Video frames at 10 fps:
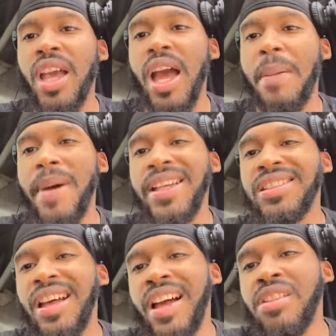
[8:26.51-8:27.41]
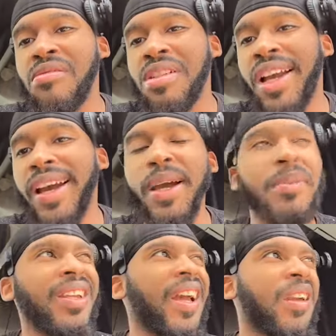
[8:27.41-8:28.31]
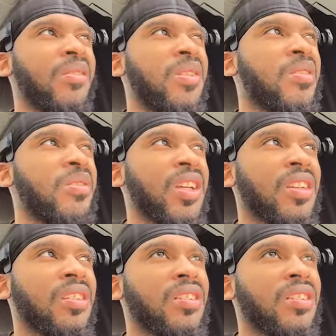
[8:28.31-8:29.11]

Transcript: I might start doing comedy. I don't know yet.